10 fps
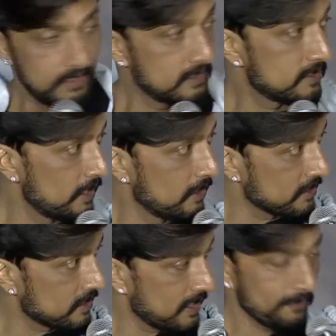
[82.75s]
He has still
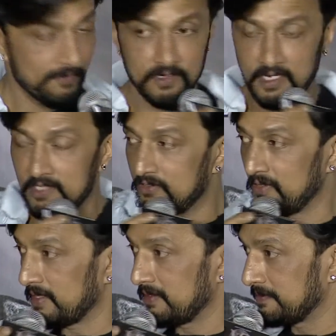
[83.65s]
not slept for days
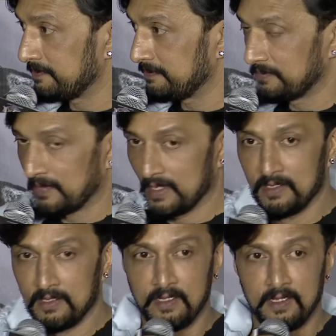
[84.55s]
together.
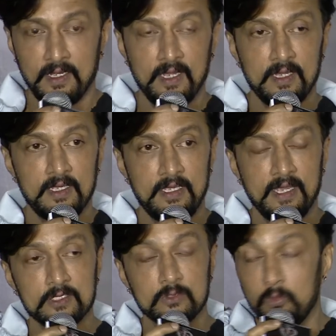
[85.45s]
He has